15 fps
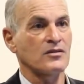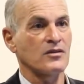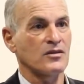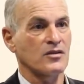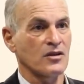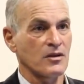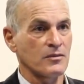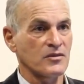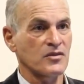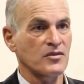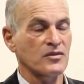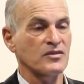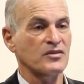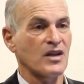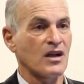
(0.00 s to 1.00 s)
the terms for
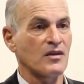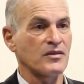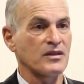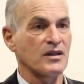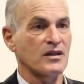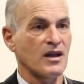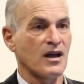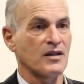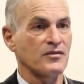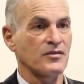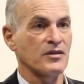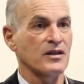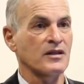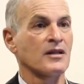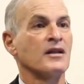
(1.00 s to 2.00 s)
resolving the
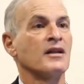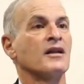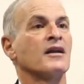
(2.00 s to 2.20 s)
conflict,